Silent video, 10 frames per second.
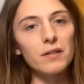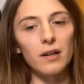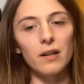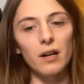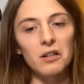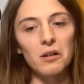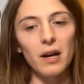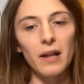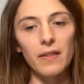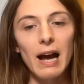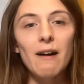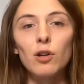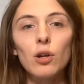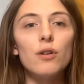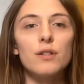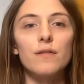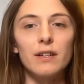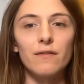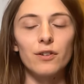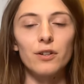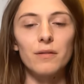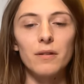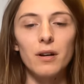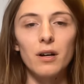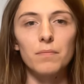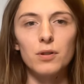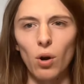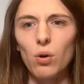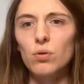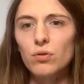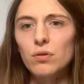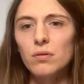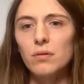uh they have lots of different goals.